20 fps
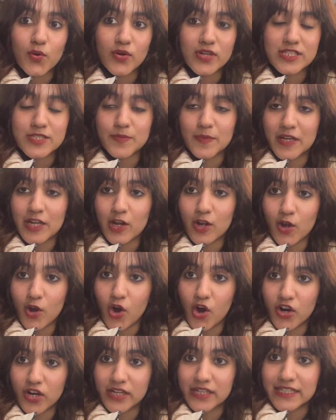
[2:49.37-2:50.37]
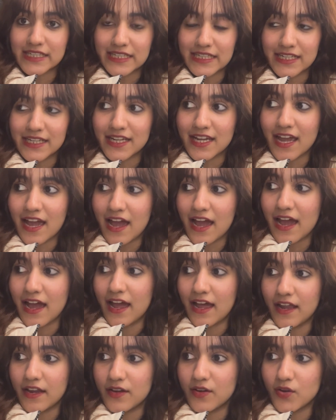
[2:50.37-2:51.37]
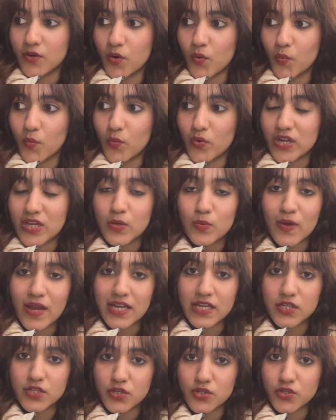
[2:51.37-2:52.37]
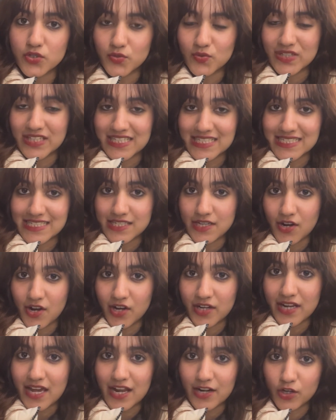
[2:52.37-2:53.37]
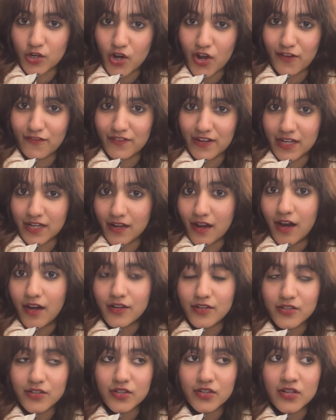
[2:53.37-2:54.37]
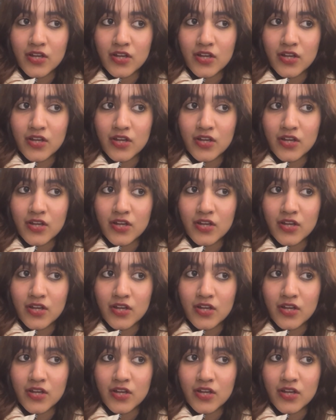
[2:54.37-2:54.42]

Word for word: it's been a long day and we went to Maze Yard and Convent Garden